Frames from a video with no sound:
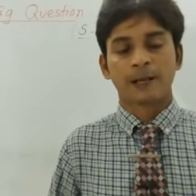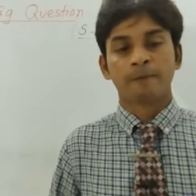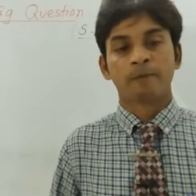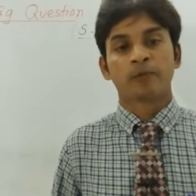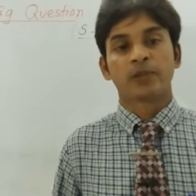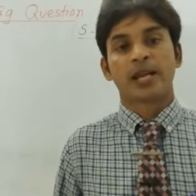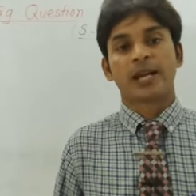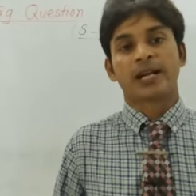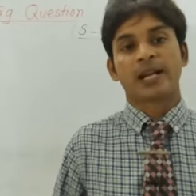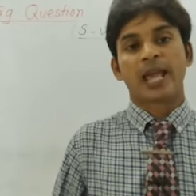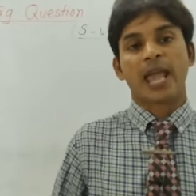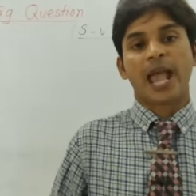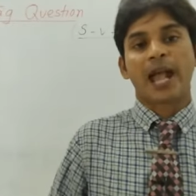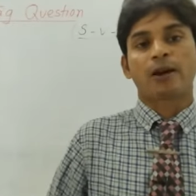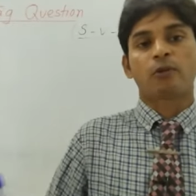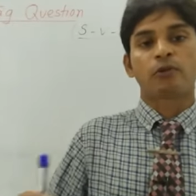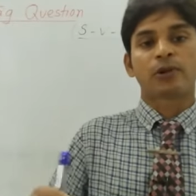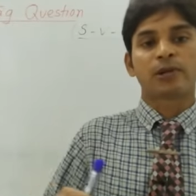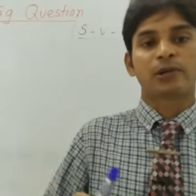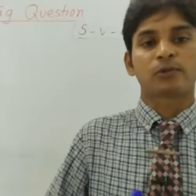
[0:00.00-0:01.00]
And
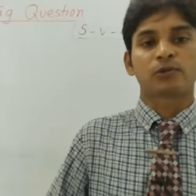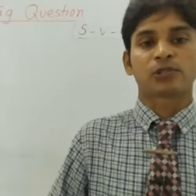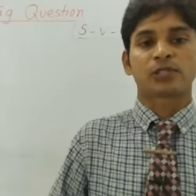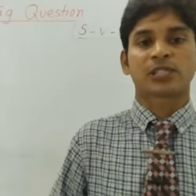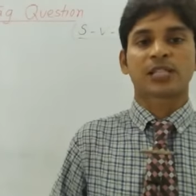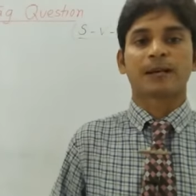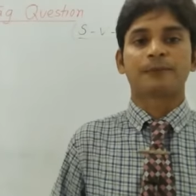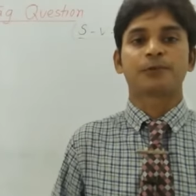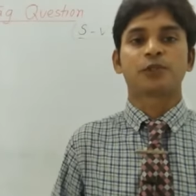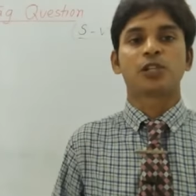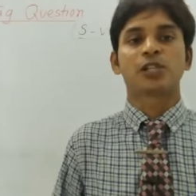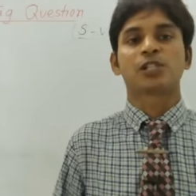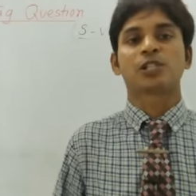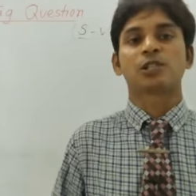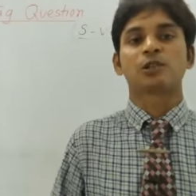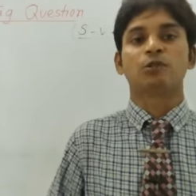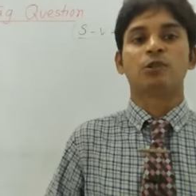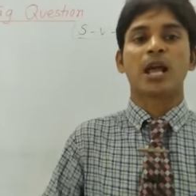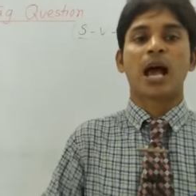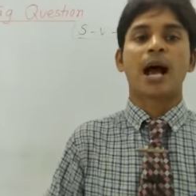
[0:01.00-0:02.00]
according to subjects, you
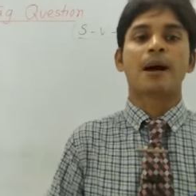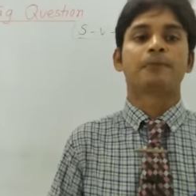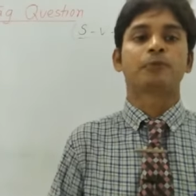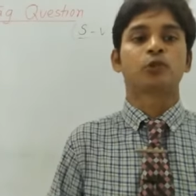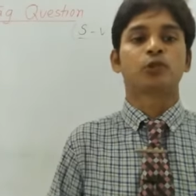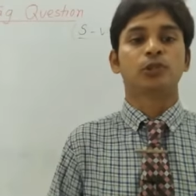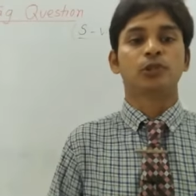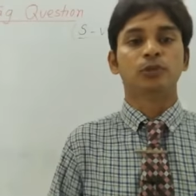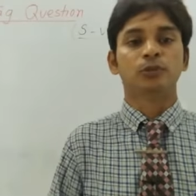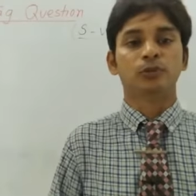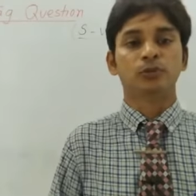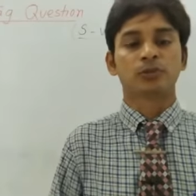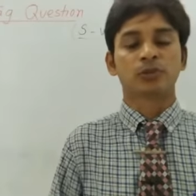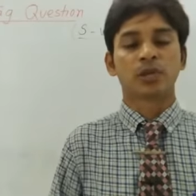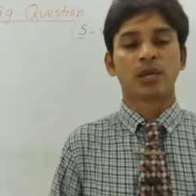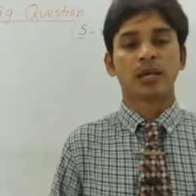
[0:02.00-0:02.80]
will have to use